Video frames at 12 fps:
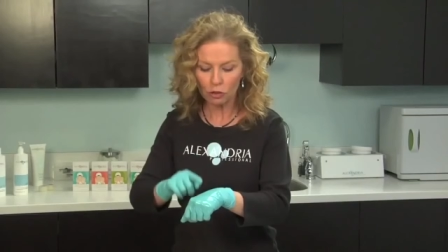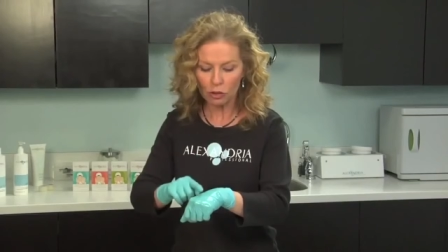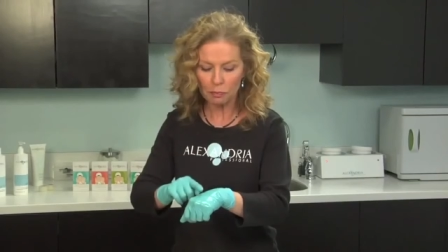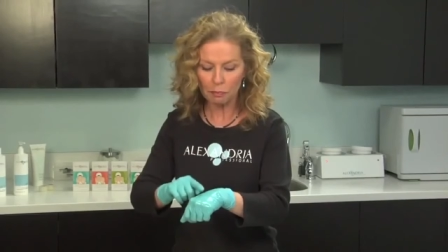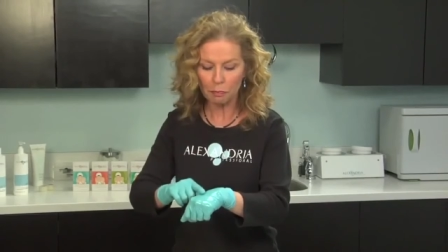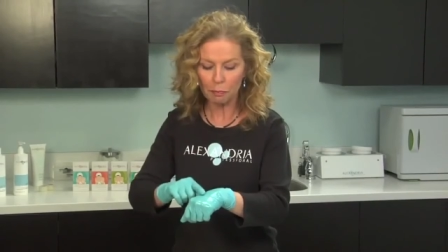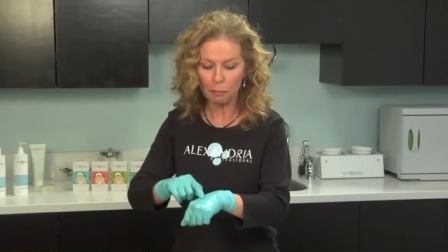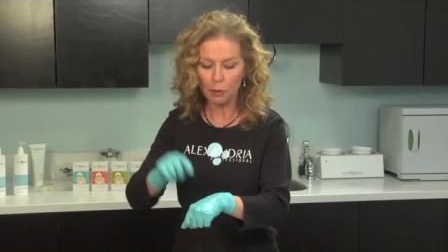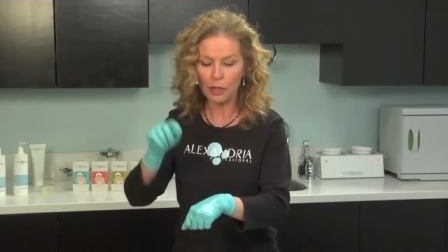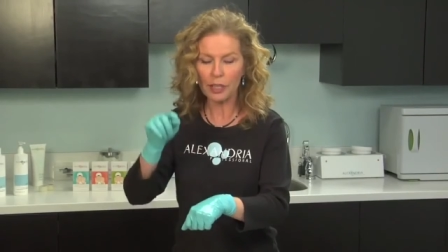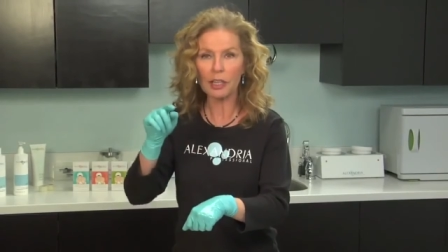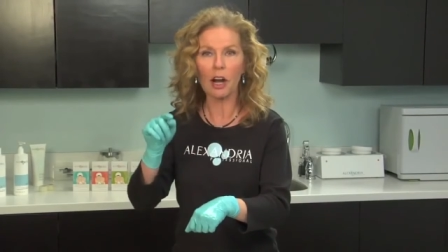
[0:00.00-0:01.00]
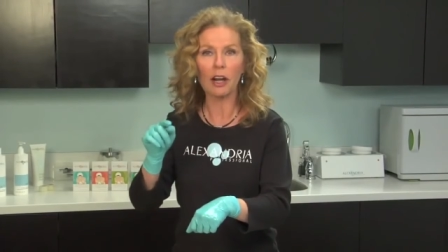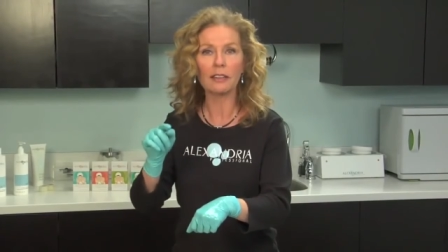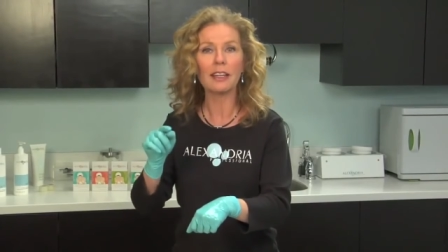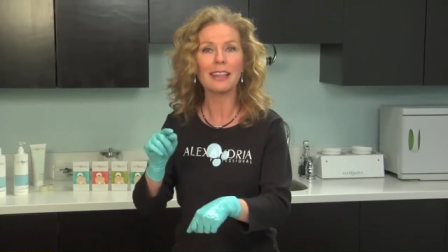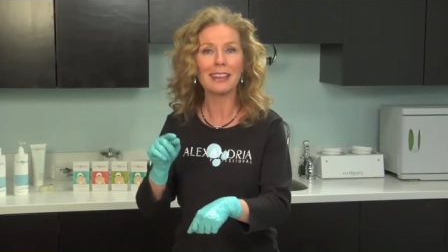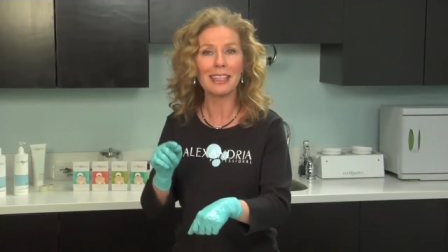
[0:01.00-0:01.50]
just put it
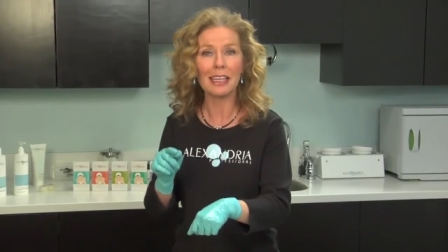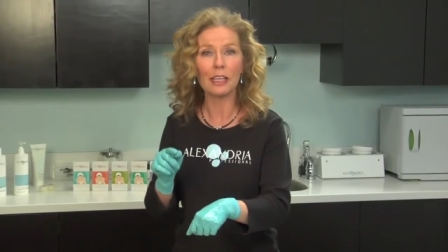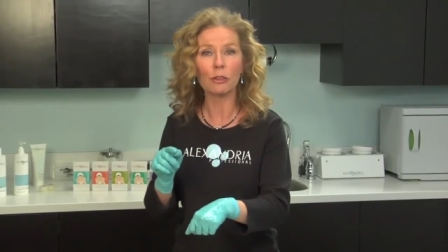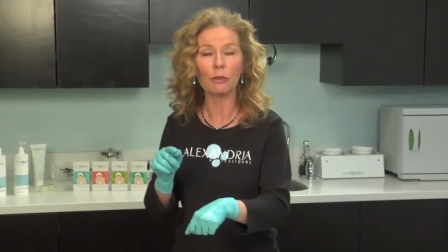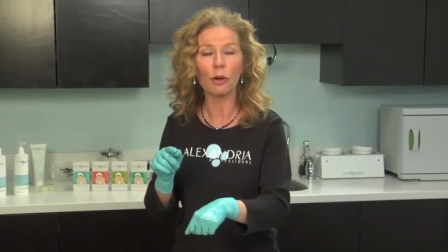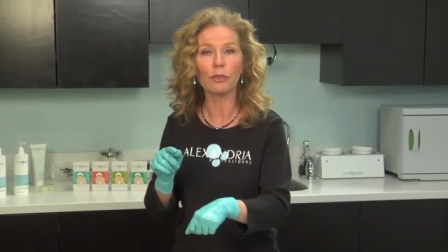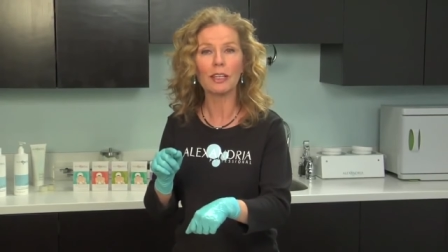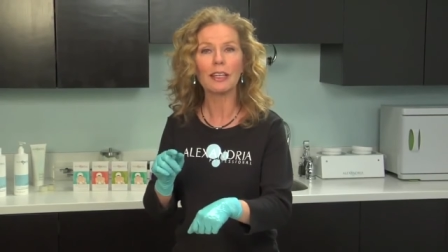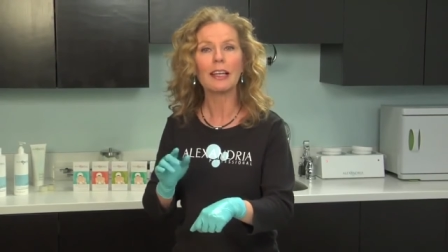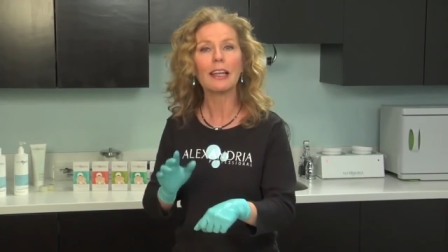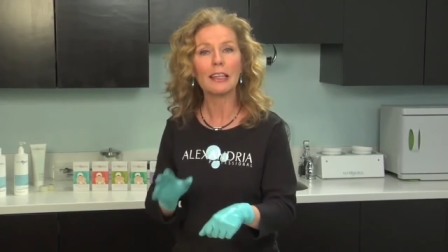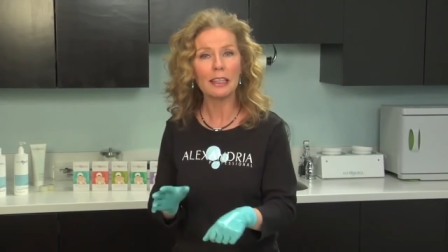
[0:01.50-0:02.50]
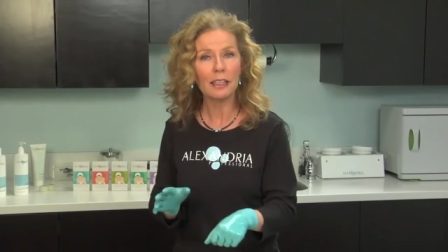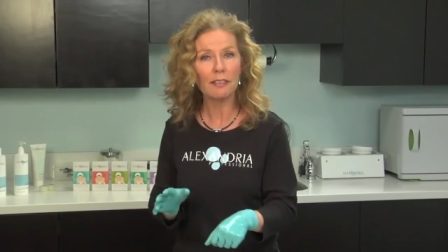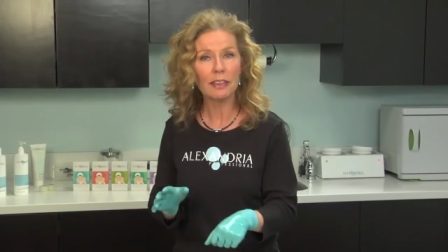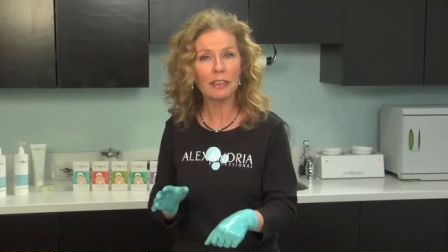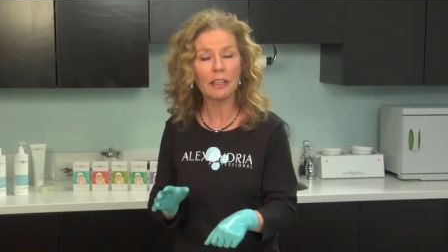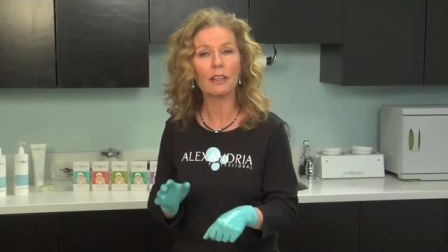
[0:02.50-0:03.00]
on the ingrown. Leave
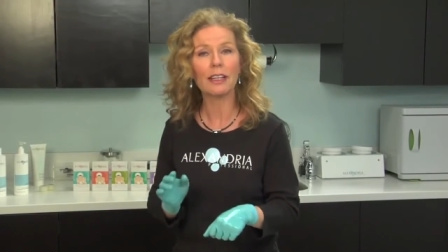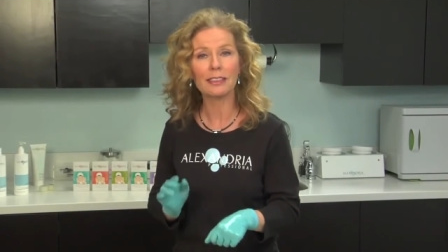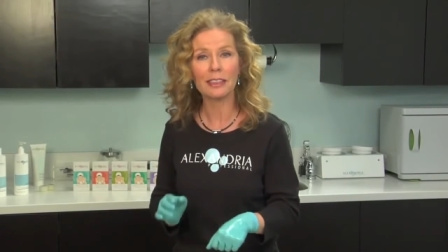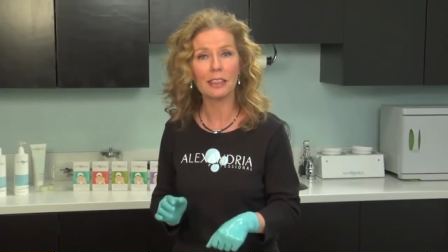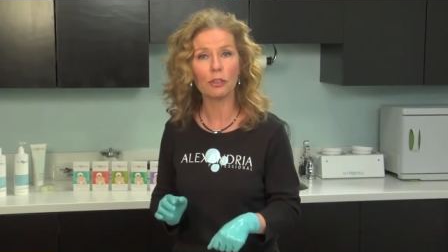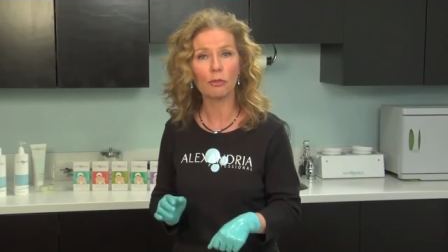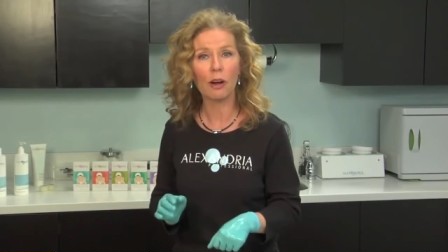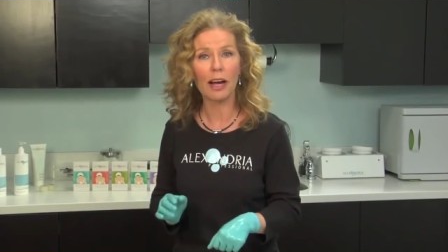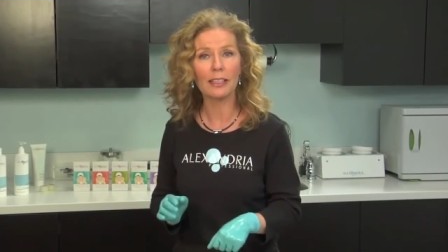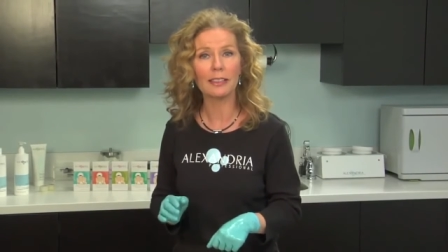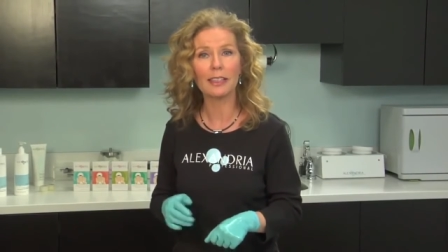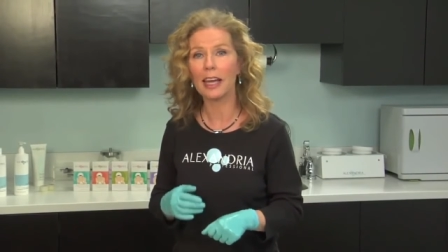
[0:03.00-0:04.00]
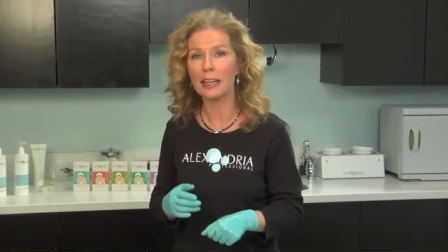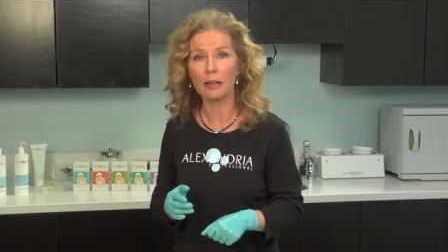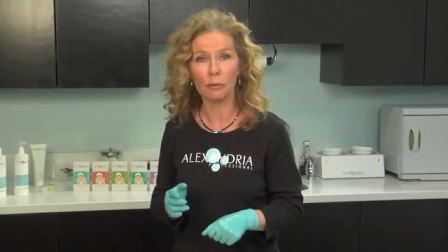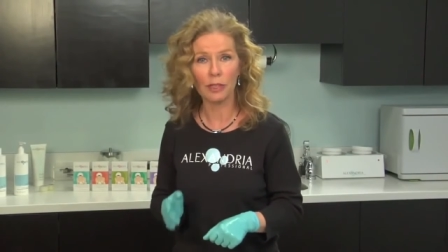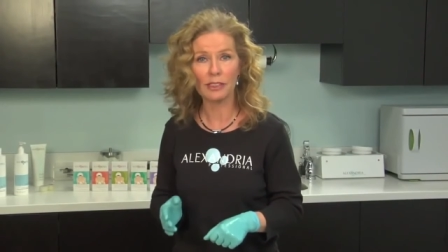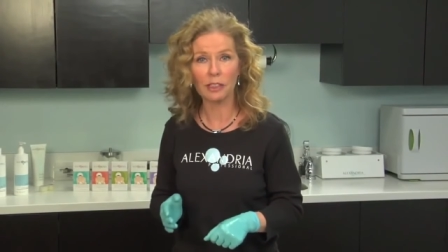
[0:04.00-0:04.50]
it there until it dries and
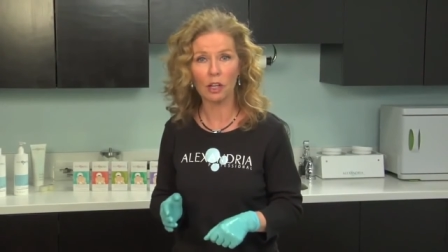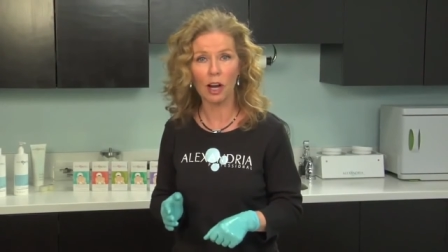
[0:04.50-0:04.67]
then rinse it